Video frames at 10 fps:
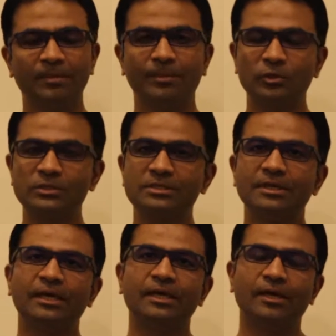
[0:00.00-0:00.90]

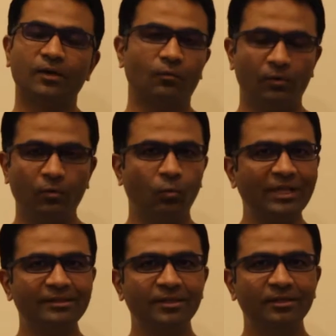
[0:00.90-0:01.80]
because
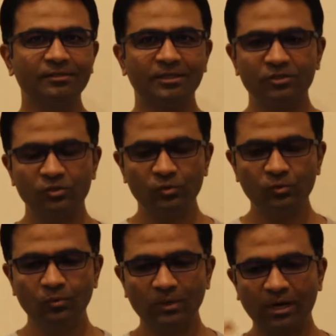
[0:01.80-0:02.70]
one thing that you